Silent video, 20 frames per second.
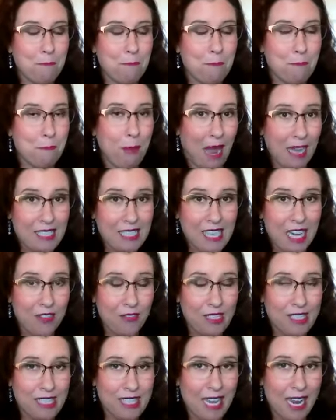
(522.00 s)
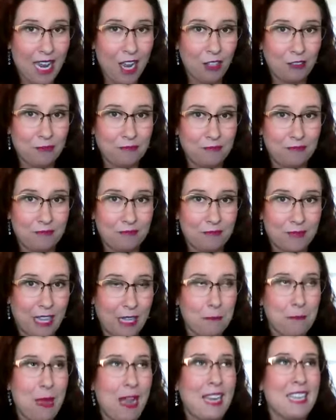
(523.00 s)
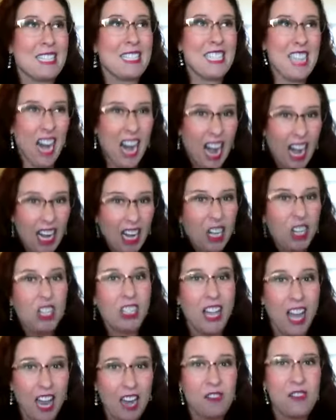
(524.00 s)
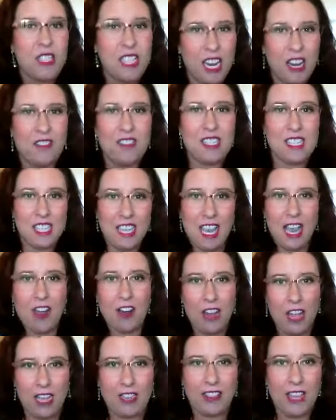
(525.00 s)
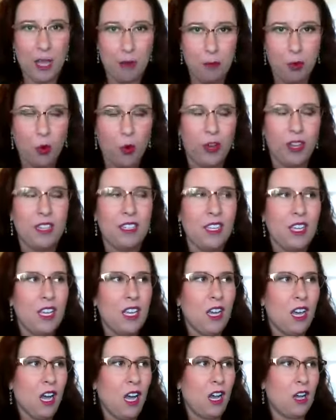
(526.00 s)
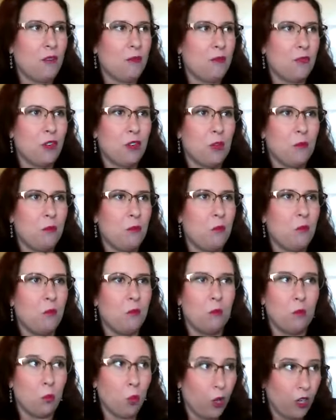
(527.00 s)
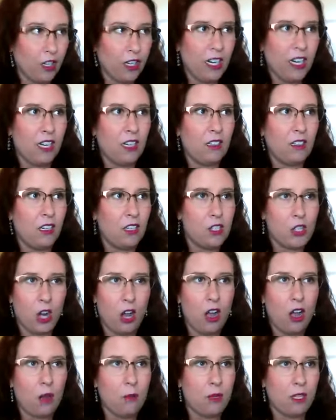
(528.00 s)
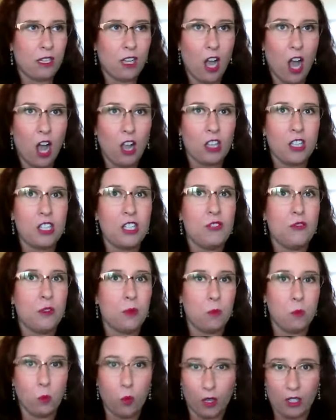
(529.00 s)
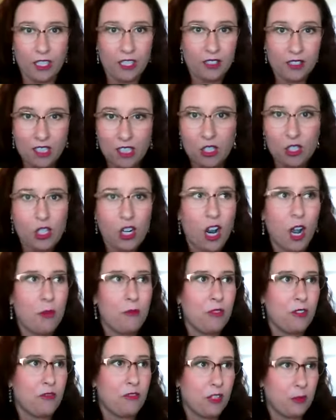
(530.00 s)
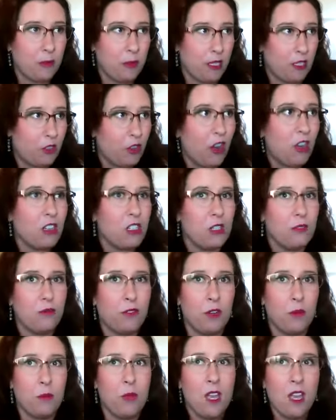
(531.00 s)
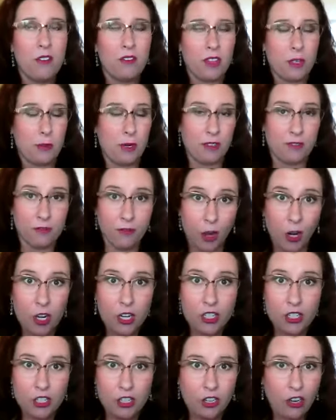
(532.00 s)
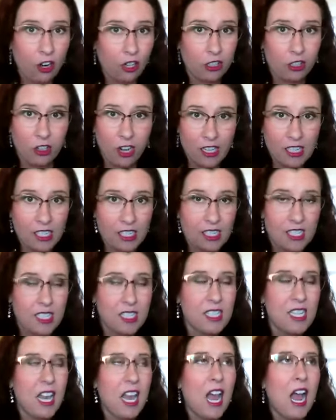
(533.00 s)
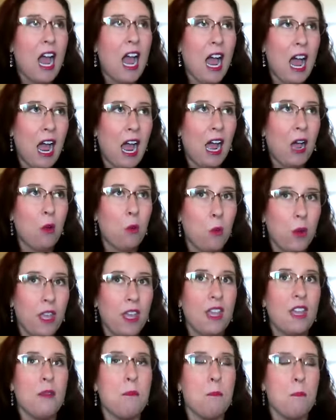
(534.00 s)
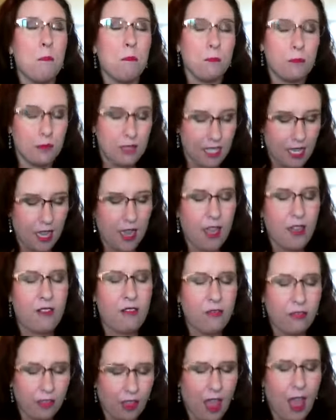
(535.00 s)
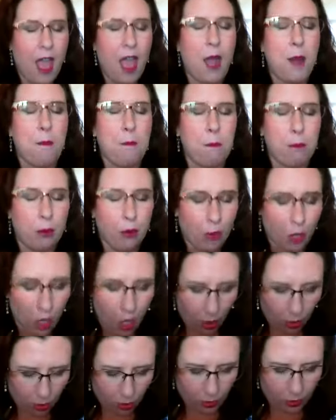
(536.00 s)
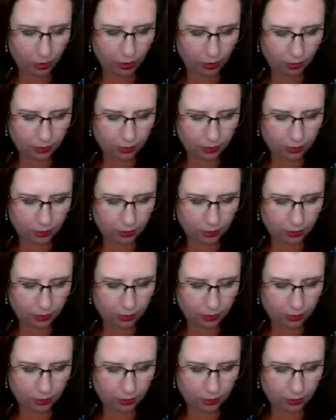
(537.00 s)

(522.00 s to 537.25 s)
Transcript: my savings account, like my entire life savings account at that point, um, from working a job in college, from working this job, from flipping trucks, from flipping furniture on Craigslist. I went dead flat broke.